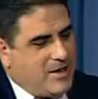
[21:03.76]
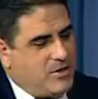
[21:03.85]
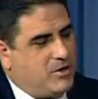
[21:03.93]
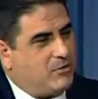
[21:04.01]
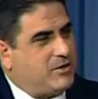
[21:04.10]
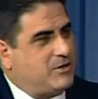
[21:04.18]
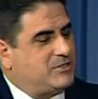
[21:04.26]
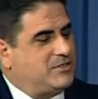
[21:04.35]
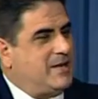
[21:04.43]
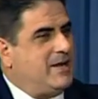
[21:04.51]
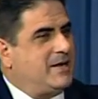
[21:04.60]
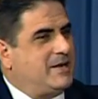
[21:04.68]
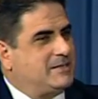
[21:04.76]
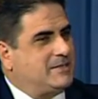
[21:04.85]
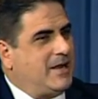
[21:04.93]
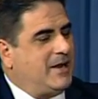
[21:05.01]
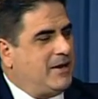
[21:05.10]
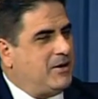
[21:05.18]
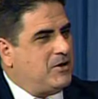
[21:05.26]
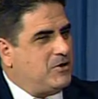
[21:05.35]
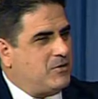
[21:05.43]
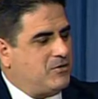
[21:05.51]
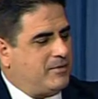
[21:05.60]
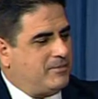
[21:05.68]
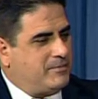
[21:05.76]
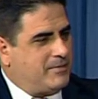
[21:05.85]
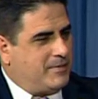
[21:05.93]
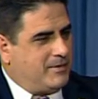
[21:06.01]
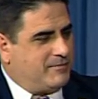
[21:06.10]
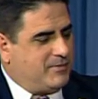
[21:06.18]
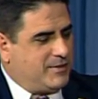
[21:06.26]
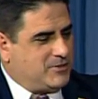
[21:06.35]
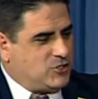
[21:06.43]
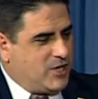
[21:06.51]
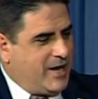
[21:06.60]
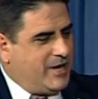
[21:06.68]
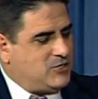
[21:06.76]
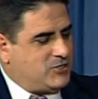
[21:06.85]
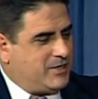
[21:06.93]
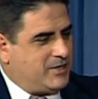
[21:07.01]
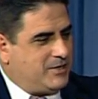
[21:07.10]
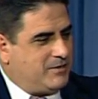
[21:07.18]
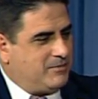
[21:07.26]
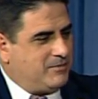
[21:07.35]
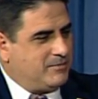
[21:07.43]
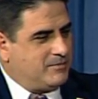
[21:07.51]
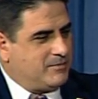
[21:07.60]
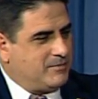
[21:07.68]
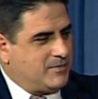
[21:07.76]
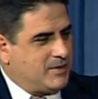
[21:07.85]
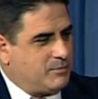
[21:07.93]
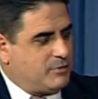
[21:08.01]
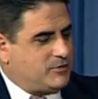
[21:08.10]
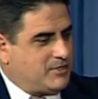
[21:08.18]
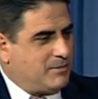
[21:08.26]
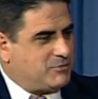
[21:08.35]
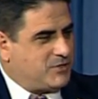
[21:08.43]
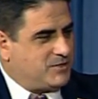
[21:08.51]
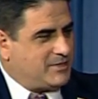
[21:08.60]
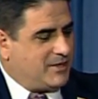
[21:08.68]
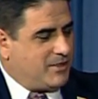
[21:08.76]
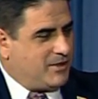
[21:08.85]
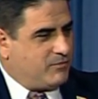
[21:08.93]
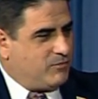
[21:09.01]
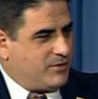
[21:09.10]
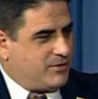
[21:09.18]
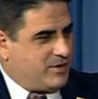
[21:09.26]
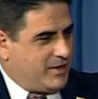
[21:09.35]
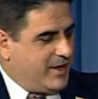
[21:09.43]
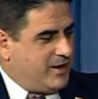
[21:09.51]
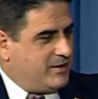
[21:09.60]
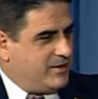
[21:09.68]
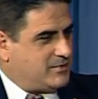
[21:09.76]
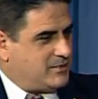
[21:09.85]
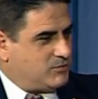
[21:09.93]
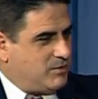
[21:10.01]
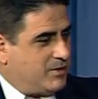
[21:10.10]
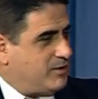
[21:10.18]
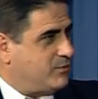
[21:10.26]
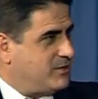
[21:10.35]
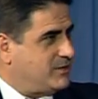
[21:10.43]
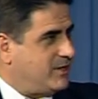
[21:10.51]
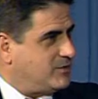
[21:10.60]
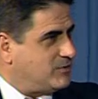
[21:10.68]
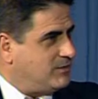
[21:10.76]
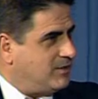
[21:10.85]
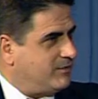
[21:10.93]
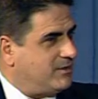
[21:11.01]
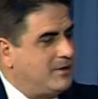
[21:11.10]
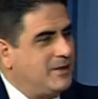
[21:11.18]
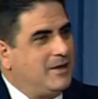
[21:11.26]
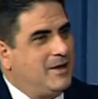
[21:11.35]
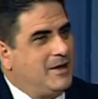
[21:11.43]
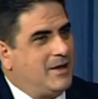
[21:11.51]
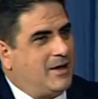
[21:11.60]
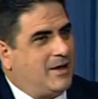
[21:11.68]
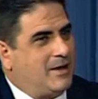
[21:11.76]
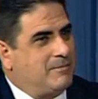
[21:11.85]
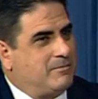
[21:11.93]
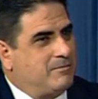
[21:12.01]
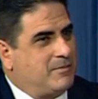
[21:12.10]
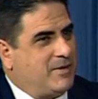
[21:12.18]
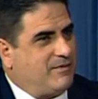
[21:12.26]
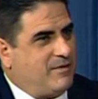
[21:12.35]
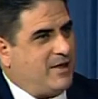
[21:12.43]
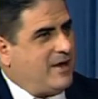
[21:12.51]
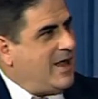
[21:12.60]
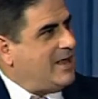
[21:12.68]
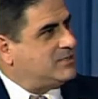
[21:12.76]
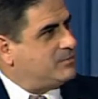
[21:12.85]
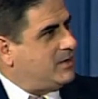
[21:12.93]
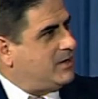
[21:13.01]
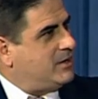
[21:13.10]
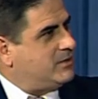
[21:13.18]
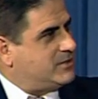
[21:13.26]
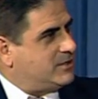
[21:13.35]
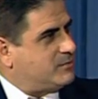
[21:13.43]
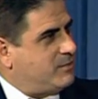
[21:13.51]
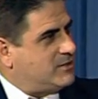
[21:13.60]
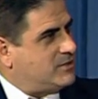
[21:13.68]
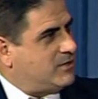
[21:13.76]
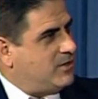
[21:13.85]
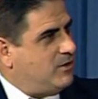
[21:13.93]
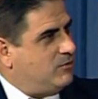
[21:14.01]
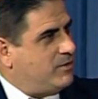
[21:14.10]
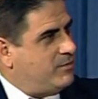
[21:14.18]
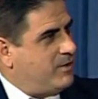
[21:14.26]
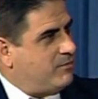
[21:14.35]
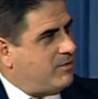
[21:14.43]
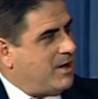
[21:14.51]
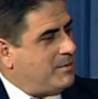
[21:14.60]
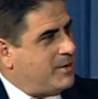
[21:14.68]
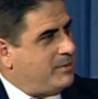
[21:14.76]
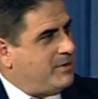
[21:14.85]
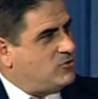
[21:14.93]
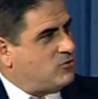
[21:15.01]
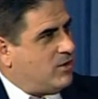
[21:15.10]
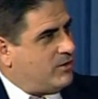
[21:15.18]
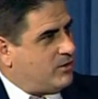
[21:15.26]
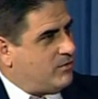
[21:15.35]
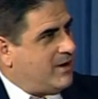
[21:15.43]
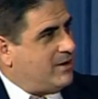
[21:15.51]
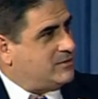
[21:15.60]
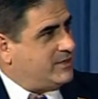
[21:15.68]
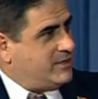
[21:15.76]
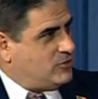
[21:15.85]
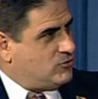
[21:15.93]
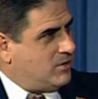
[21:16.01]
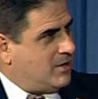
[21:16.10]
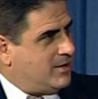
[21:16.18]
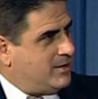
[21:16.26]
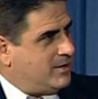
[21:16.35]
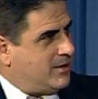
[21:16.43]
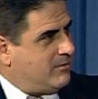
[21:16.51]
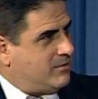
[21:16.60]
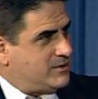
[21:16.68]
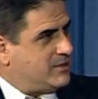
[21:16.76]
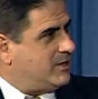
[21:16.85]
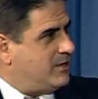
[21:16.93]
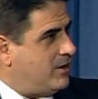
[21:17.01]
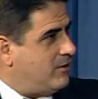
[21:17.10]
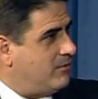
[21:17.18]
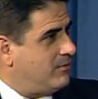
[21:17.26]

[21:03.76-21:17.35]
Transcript: what you're seeing is, a change in perceptions, I think, with the candidates as well on the presidential level. If you had asked me 6 months ago, would Mitt Romney be drawing the crowds that he's drawn, I would have said no.